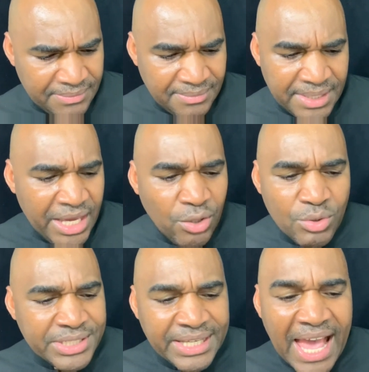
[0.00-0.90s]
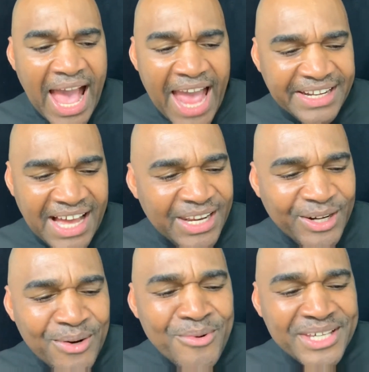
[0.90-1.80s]
Hey, glory to God.
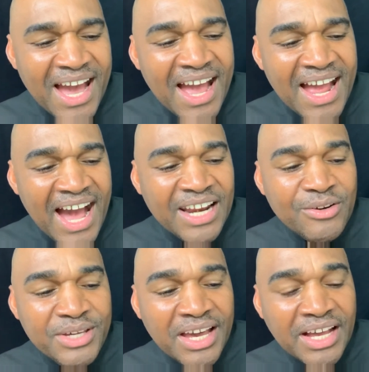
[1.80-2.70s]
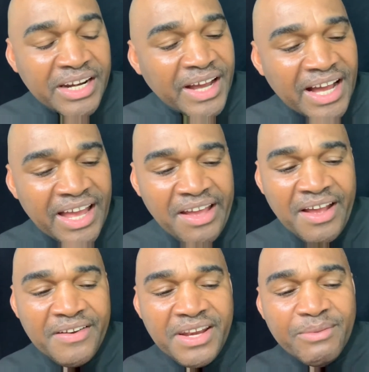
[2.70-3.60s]
Hallelujah. Hallelujah.
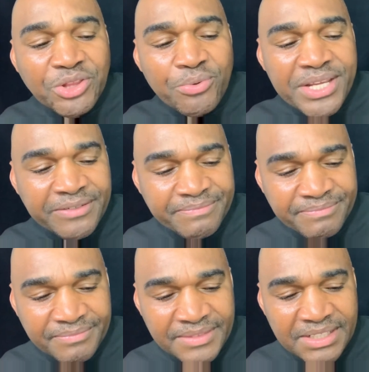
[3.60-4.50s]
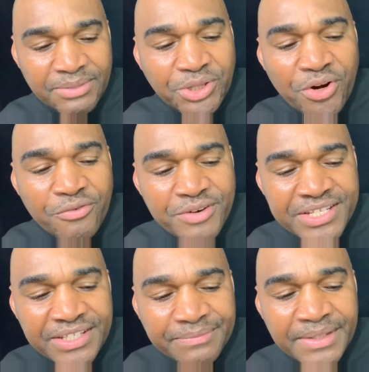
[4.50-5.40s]
Number third
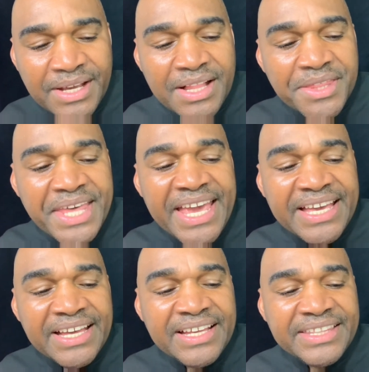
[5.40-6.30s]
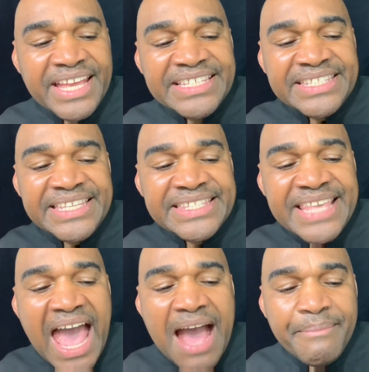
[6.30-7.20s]
reason, they see
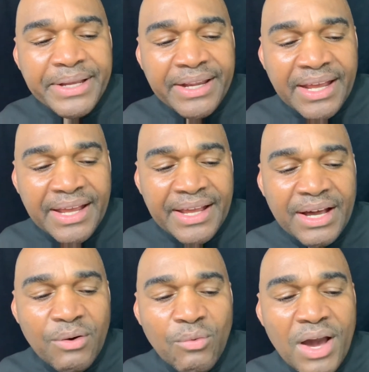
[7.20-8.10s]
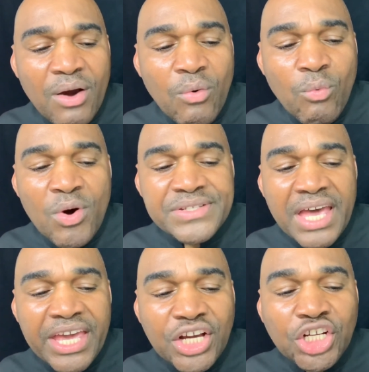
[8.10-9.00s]
Simon was
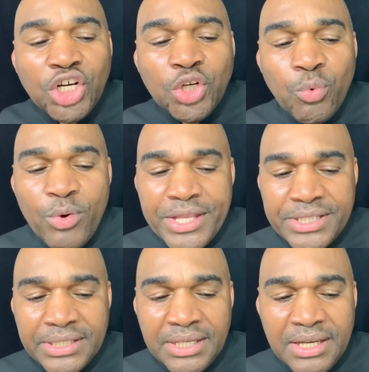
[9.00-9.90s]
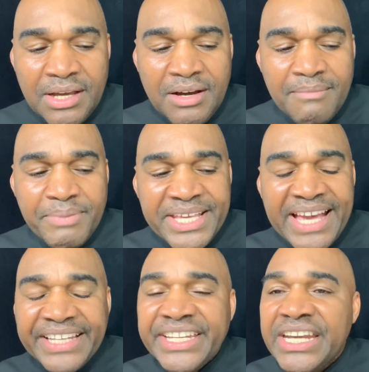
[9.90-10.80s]
a good witch, but he
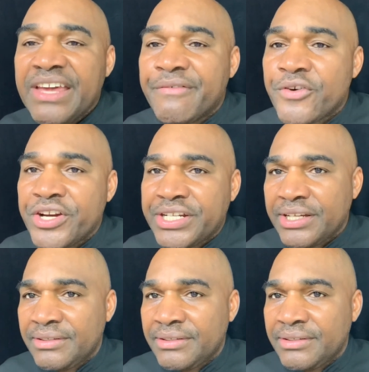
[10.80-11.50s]
got delivered.